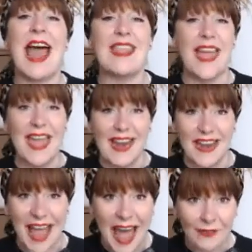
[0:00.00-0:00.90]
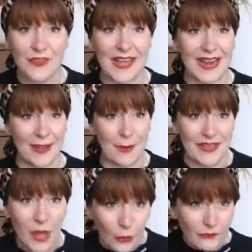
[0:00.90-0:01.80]
And then after that 8
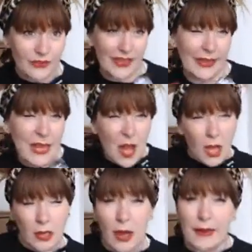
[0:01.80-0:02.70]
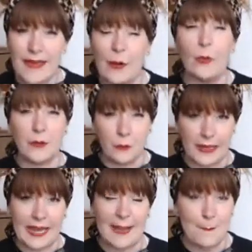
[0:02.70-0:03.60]
weeks, hopefully a lot of that will be
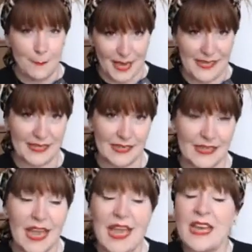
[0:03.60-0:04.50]
really embedded.